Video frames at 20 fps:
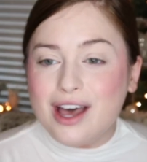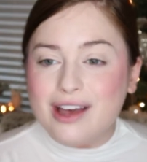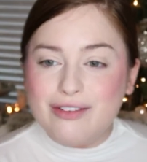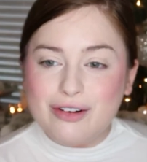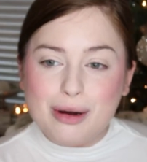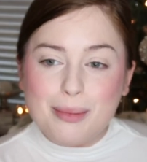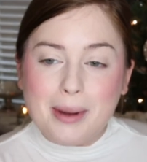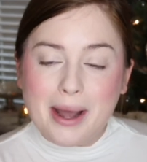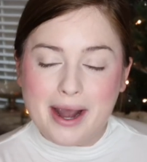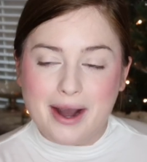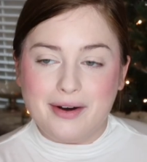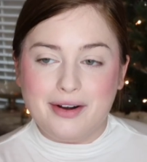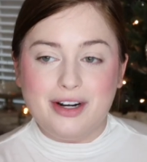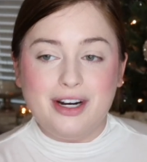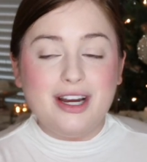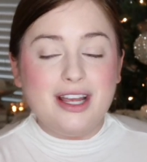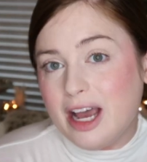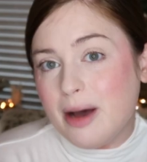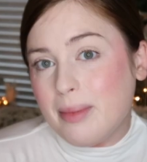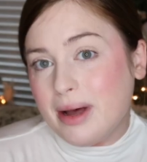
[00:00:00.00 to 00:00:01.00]
over
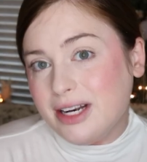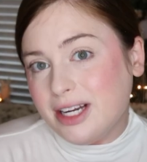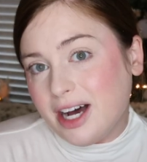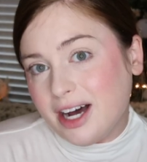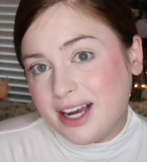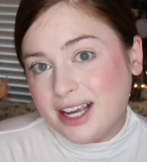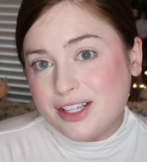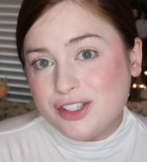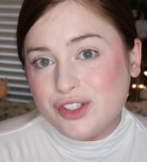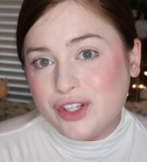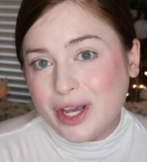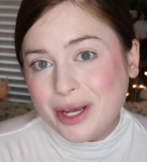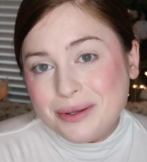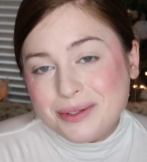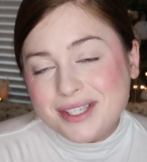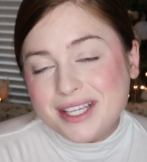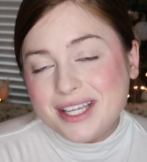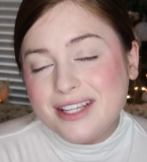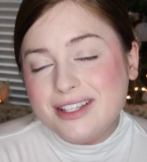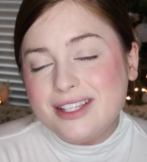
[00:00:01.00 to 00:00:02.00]
powder. Now my dog has
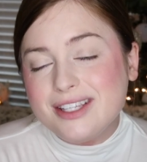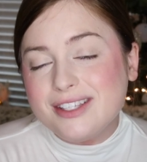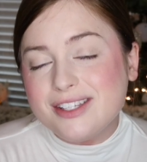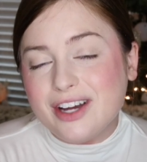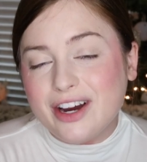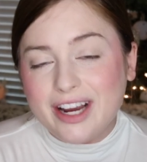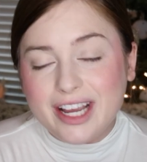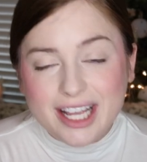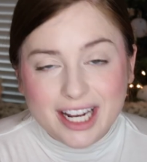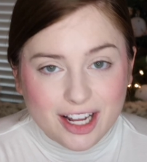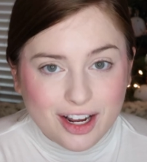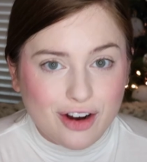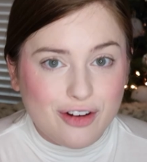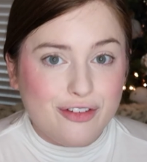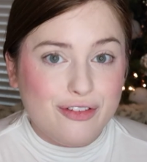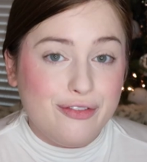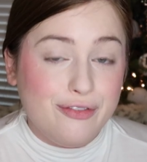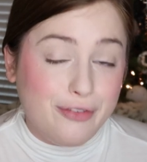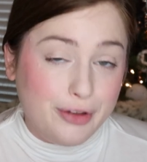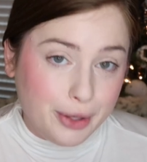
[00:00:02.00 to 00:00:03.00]
chosen to start eating
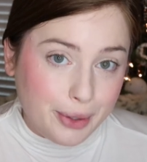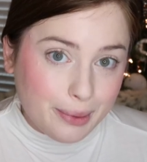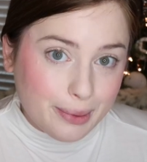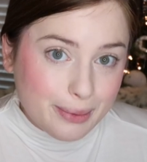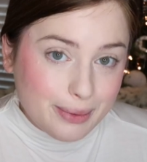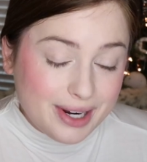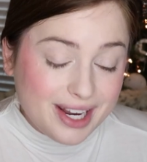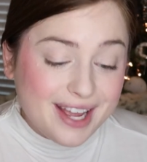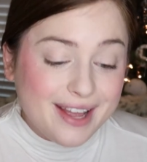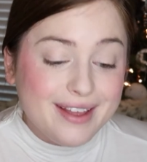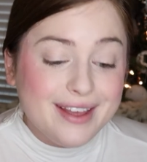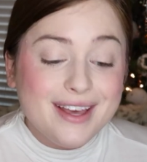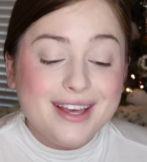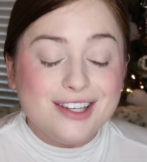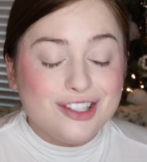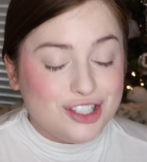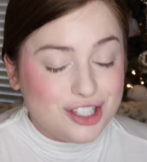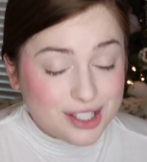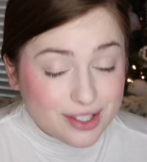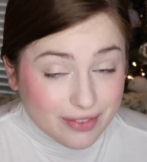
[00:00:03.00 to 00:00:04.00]
her food.
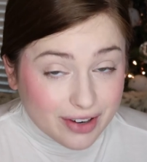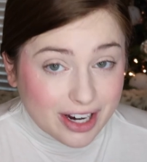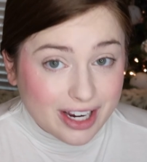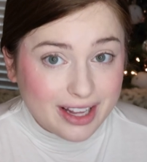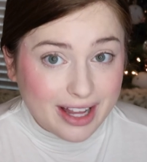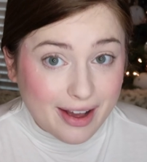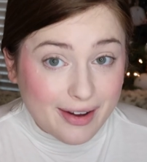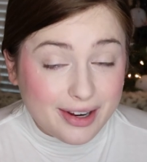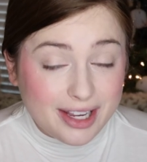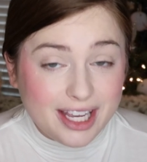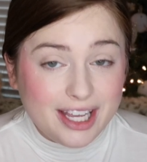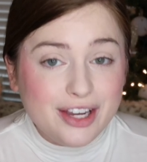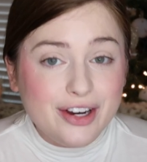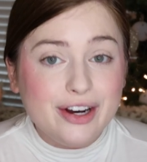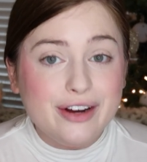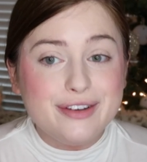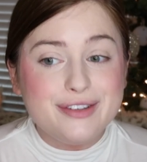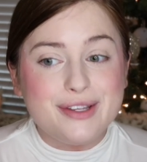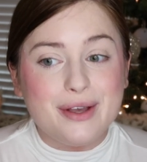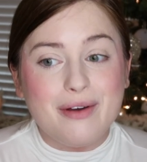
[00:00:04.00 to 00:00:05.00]
She's a very loud
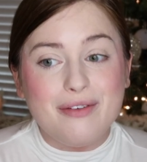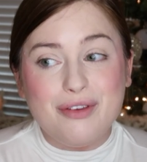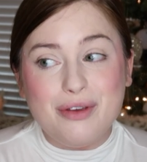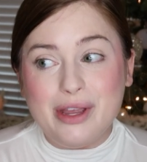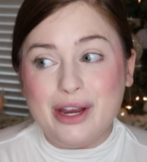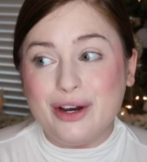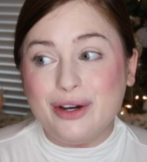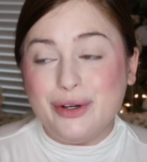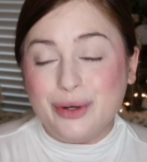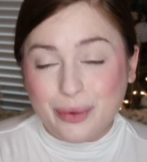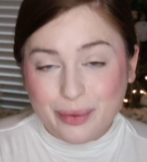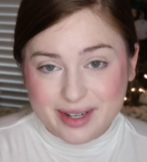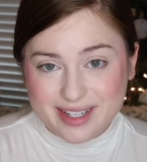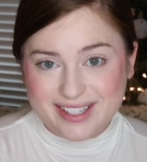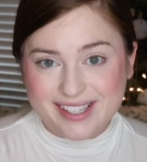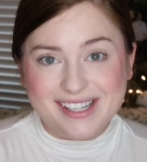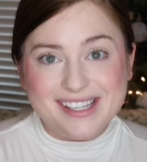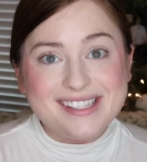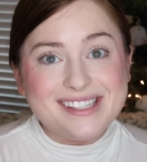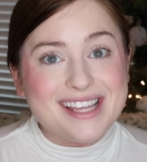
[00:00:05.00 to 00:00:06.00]
eater, so if you hear
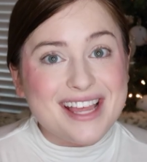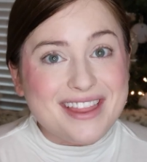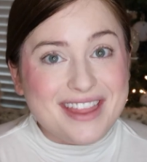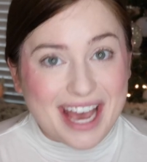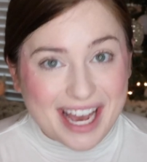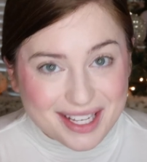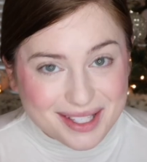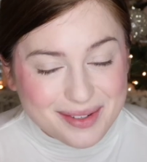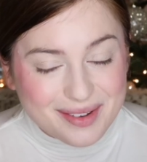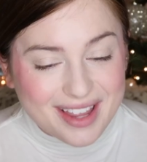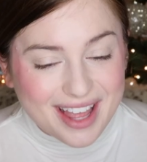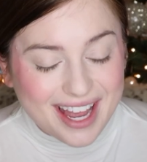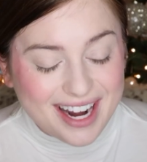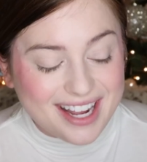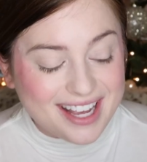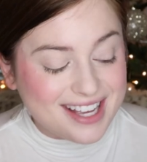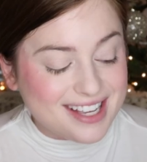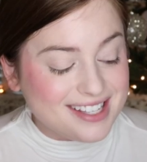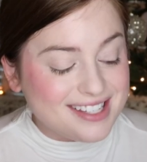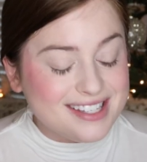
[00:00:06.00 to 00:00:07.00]
noises, that's what
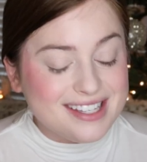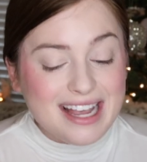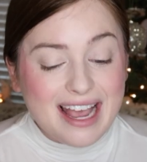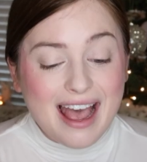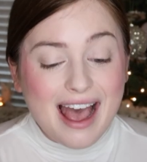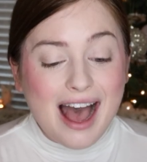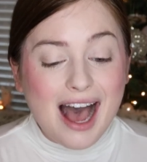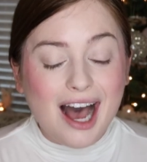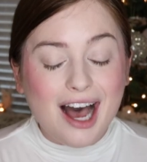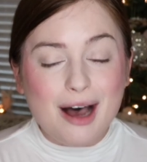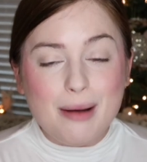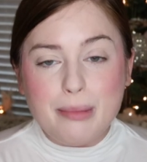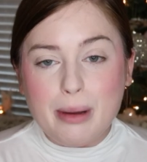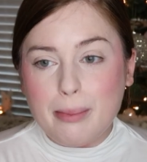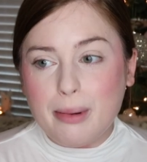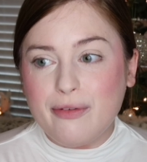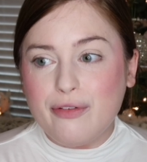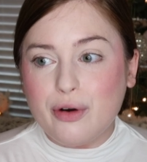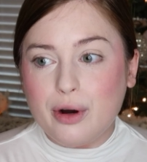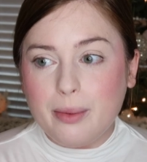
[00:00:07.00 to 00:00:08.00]
that is. Um,
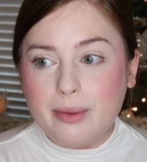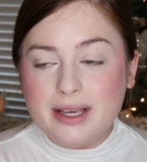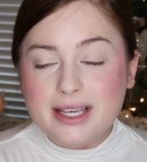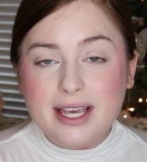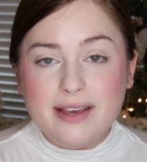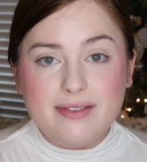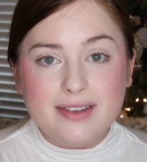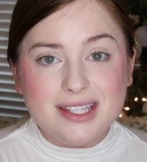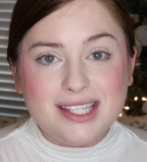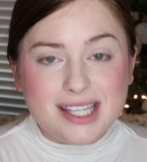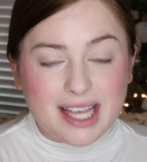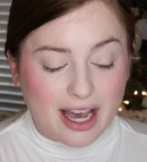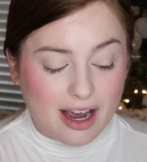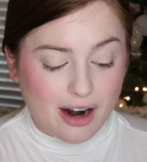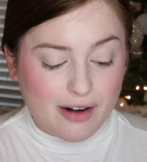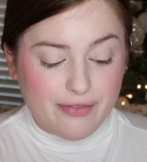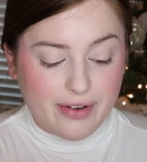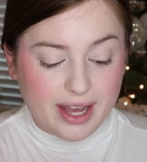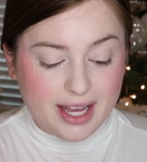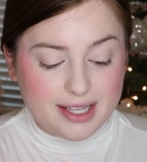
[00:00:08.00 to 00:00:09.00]
but before we even set
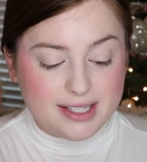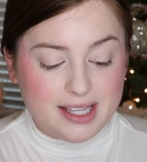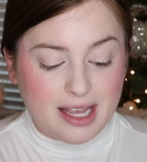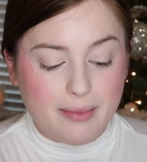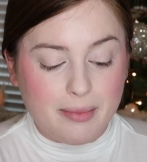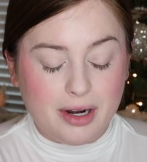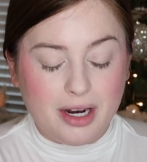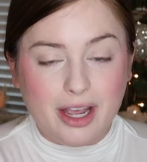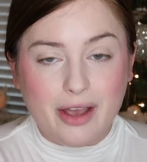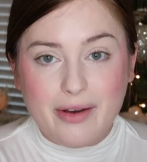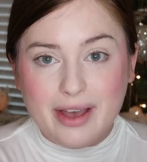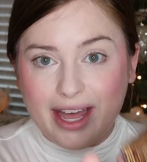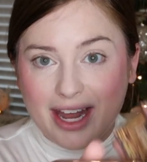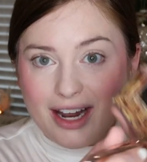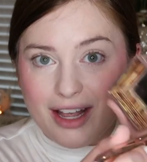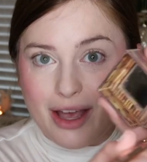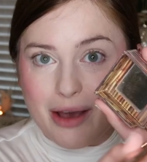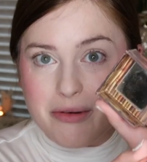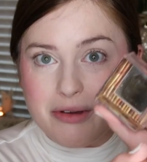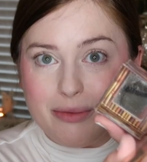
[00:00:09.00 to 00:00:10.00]
our face, I'm gonna go
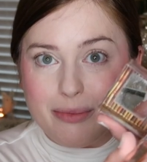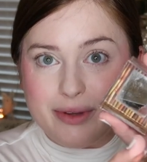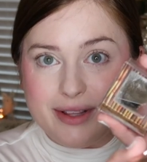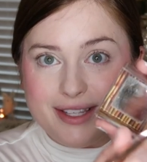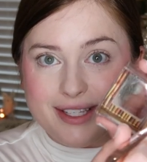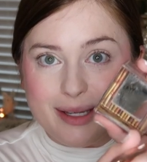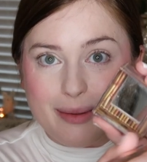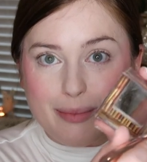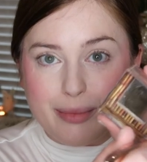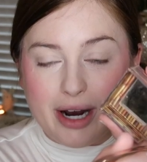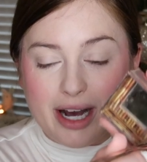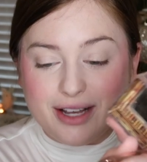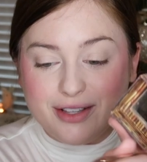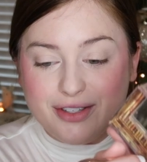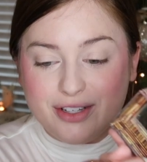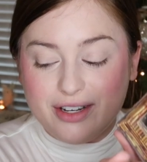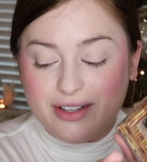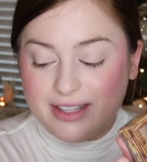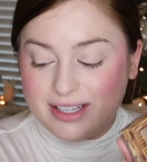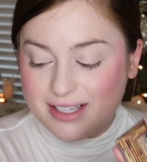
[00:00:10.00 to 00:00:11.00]
ahead and go in with some
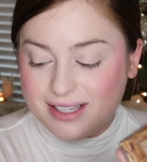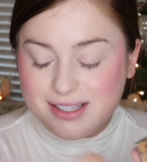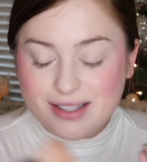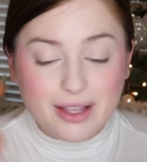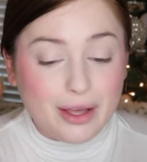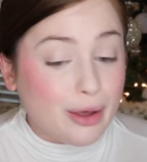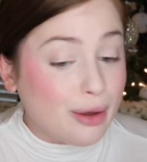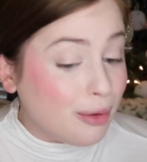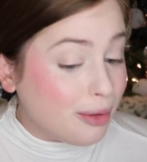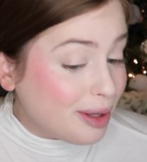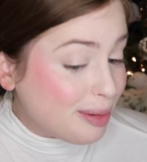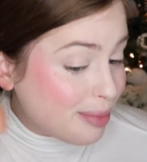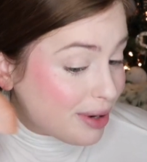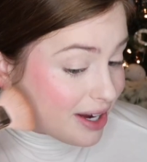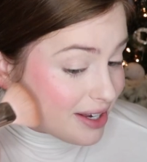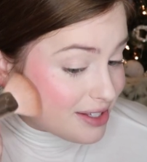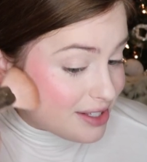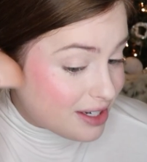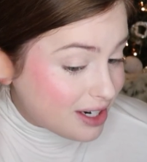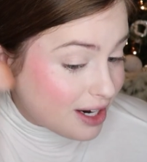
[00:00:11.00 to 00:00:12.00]
bronzer. This is the Hoola
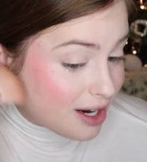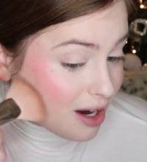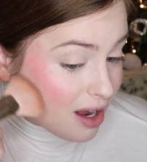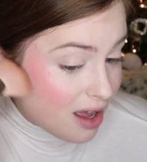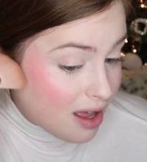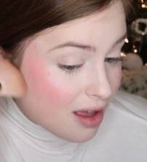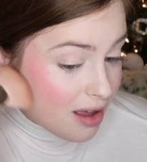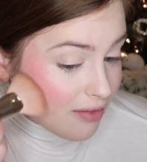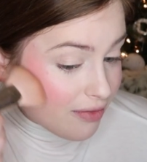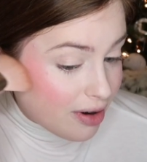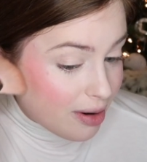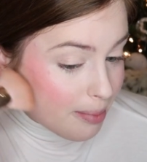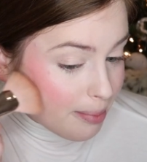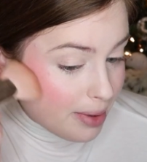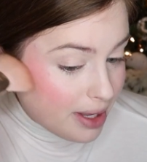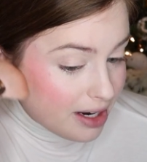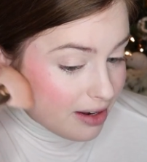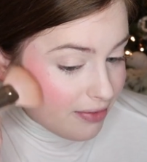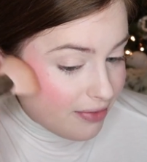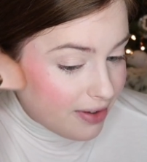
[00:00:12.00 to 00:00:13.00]
bronzer from
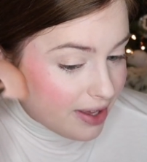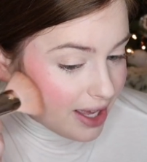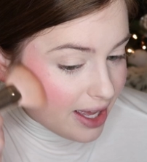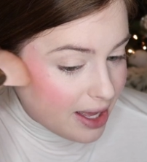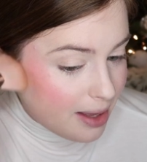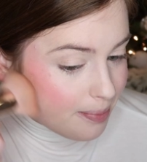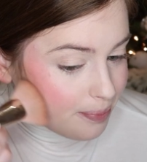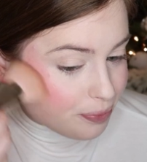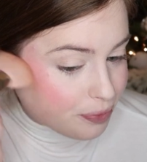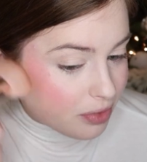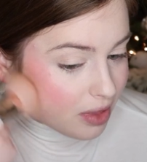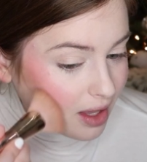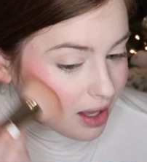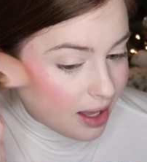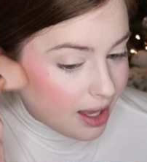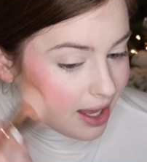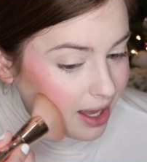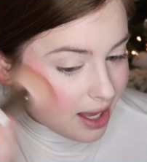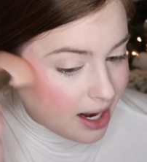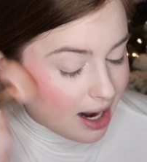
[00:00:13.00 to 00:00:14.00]
Benefit.
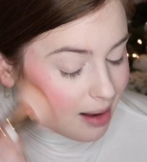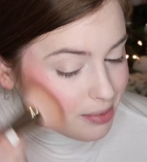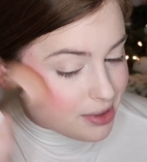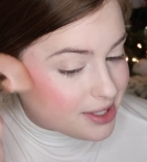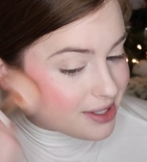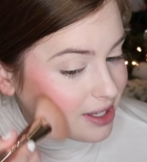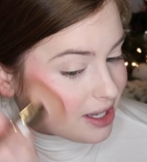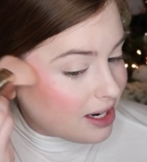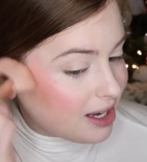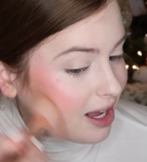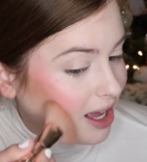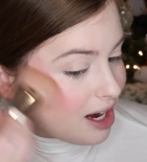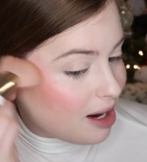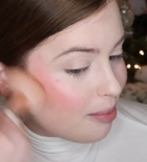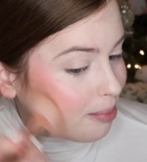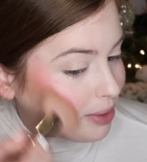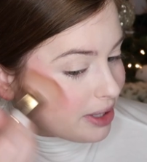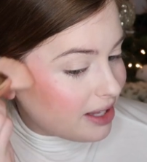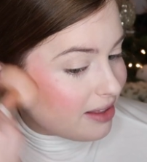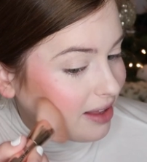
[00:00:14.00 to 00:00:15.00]
And I'm just gonna kind
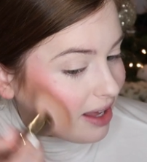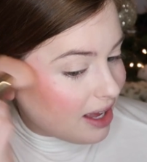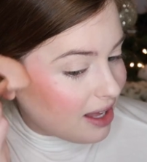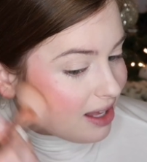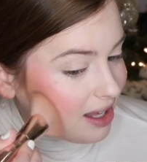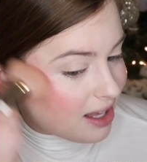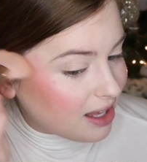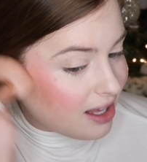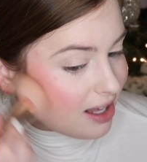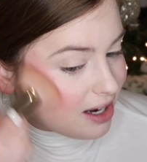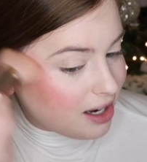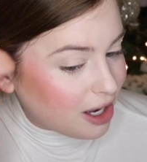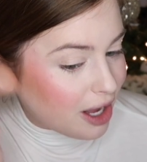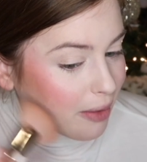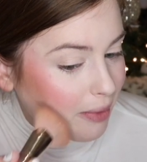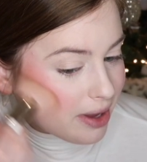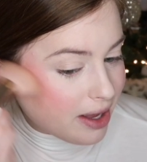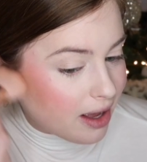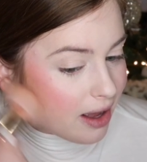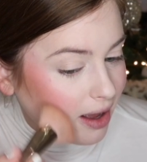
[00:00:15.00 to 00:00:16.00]
of blend that in
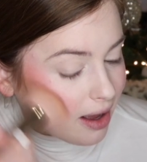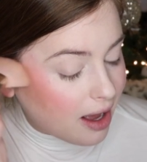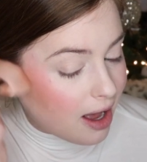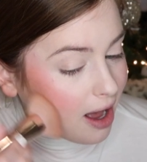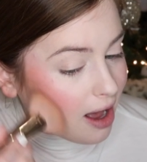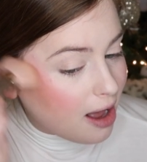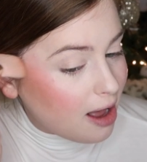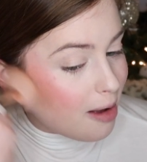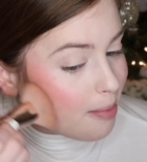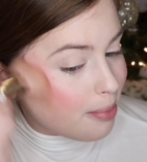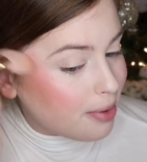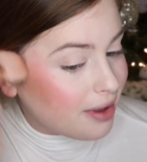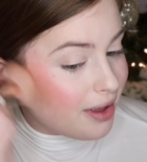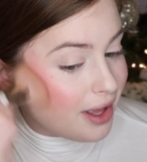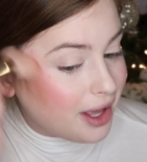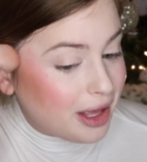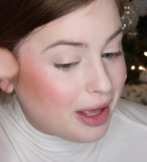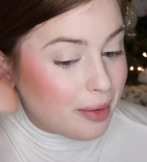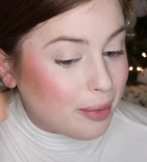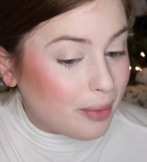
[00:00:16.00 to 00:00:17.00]
going up
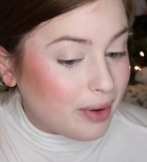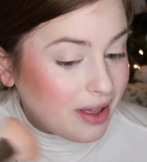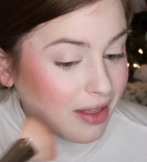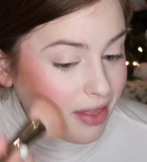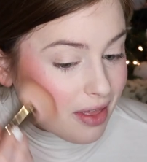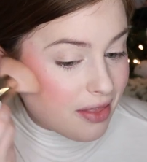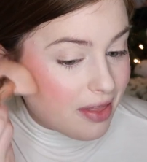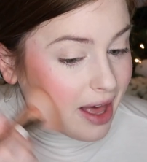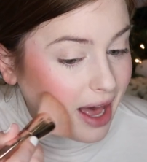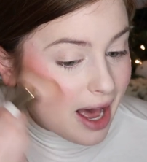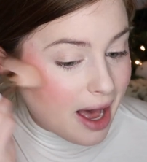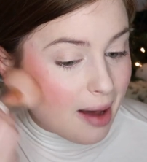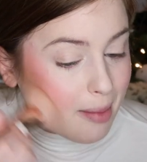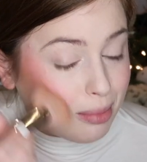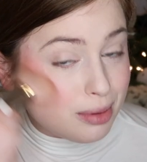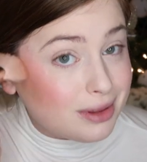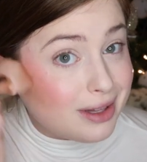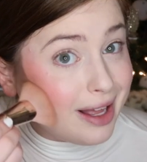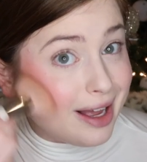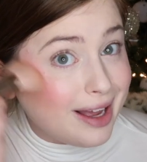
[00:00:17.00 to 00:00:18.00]
with that